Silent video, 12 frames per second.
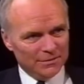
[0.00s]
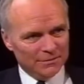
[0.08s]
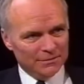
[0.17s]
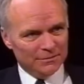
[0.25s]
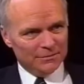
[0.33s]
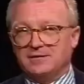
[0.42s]

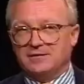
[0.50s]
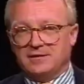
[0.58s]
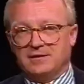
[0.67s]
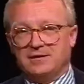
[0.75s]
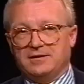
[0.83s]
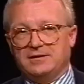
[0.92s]
In
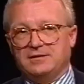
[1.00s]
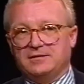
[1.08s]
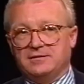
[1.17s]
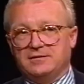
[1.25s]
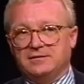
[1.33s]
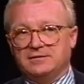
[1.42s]

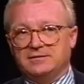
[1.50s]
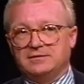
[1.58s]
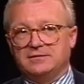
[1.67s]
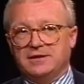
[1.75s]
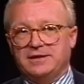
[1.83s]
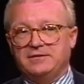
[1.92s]

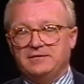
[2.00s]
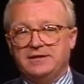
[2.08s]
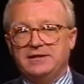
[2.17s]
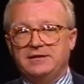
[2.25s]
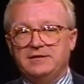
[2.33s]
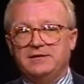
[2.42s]

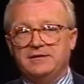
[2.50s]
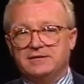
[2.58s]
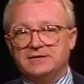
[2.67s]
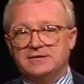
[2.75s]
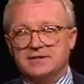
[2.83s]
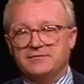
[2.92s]

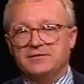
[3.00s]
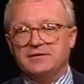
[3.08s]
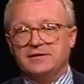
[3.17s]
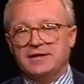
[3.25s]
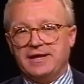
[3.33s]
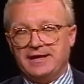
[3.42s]

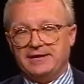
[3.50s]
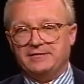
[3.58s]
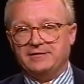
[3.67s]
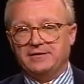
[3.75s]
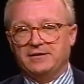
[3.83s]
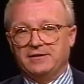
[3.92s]

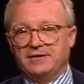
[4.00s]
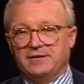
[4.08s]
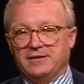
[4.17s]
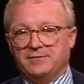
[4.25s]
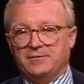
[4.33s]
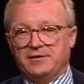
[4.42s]
1978,
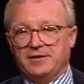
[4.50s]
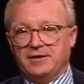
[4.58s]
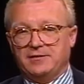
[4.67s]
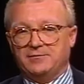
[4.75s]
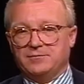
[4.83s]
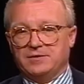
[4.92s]
I
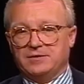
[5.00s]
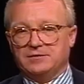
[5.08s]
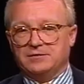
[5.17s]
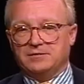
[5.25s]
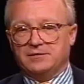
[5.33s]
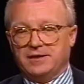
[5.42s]
became
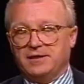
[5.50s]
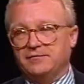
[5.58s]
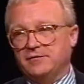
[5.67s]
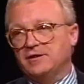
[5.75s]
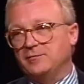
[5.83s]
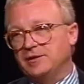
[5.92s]
head
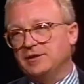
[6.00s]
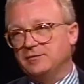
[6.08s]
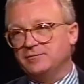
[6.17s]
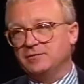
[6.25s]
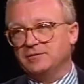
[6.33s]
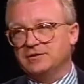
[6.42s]
of the Committee
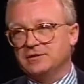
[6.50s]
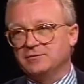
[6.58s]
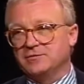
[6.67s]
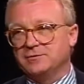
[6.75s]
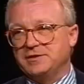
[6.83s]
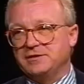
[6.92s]
on Public
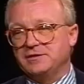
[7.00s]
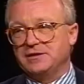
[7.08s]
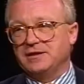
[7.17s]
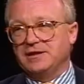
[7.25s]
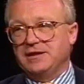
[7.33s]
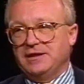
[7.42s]
Doublespeak.
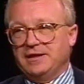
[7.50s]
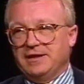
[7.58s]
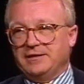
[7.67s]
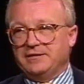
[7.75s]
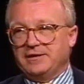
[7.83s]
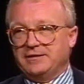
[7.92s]

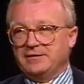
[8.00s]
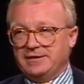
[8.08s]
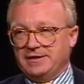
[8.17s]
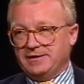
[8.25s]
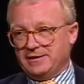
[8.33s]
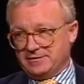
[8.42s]
And in
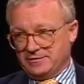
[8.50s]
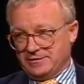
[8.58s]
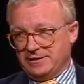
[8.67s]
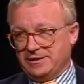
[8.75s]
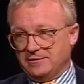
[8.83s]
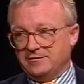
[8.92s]
1980, I
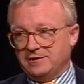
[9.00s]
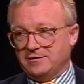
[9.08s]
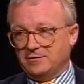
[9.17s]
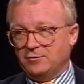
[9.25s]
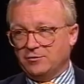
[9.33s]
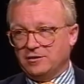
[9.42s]
started editing
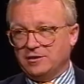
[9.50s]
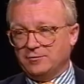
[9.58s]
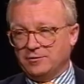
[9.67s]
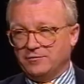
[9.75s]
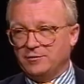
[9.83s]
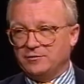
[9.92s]
the Quarterly
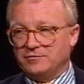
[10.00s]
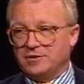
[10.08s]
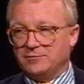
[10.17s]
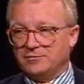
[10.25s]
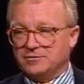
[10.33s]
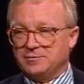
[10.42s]
Review of
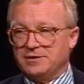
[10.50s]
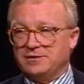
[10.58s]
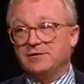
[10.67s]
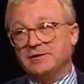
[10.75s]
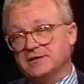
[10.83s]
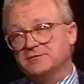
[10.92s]

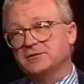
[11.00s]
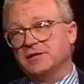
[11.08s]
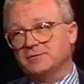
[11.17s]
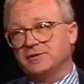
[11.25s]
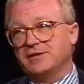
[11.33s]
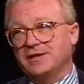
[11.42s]
Doublespeak. And that's when
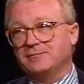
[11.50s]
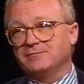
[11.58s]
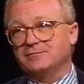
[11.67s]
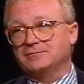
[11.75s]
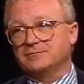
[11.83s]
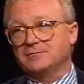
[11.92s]
I became
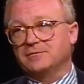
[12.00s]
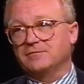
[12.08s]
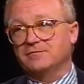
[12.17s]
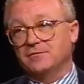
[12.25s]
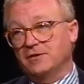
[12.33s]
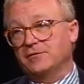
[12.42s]

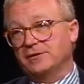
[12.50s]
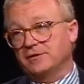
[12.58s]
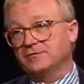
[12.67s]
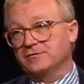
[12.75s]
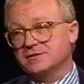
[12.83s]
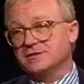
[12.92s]
very
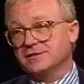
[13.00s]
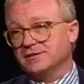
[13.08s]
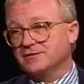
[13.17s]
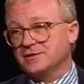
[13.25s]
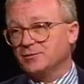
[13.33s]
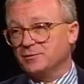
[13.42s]
interested in
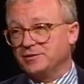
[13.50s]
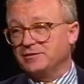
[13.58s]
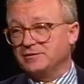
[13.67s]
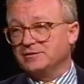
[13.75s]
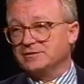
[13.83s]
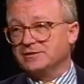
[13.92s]
it, simply
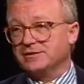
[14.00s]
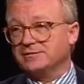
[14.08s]
because